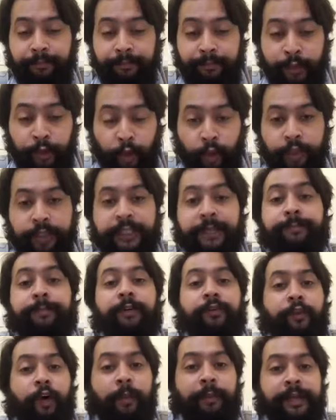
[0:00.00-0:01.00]
shows the
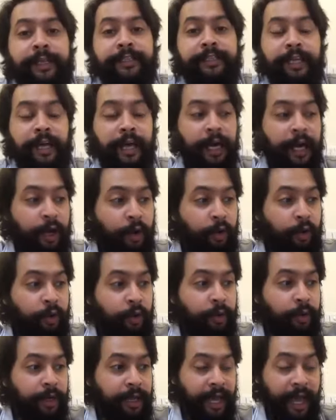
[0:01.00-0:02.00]
performance,
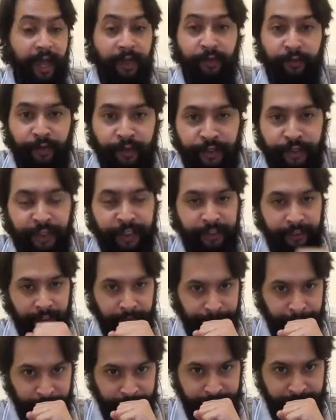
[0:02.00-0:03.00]
how efficient a
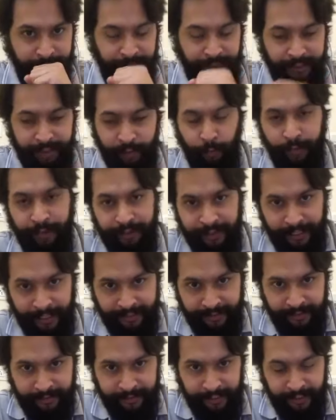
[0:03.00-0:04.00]
person is doing the
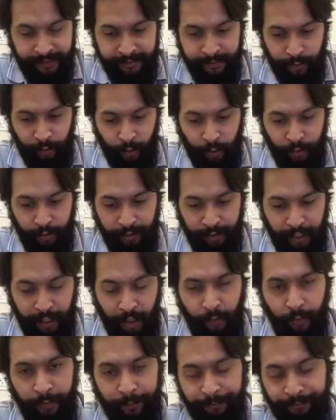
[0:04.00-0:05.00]
exercise, or
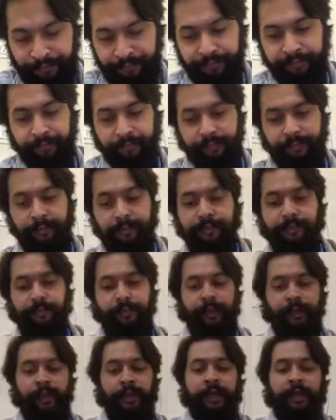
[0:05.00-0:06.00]
how
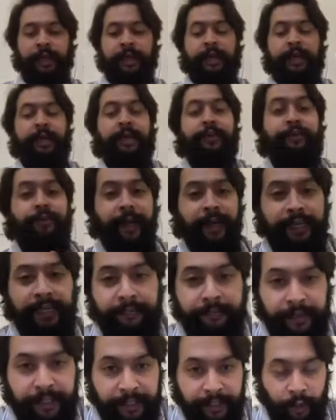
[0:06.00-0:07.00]

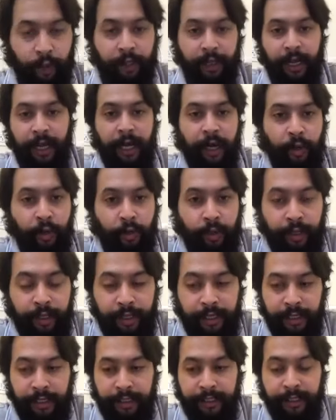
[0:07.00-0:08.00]
effectively or how
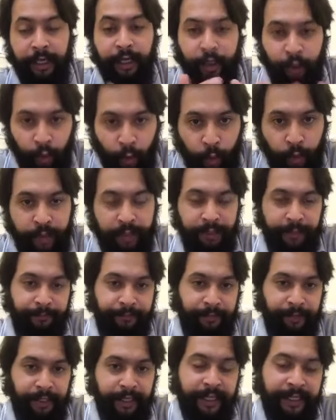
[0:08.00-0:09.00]
controlled
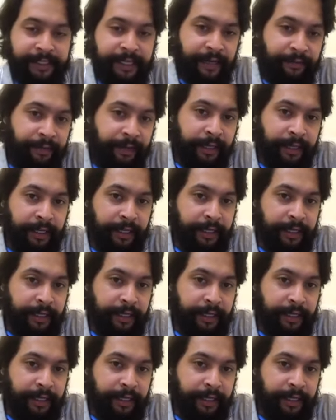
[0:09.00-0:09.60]
he's having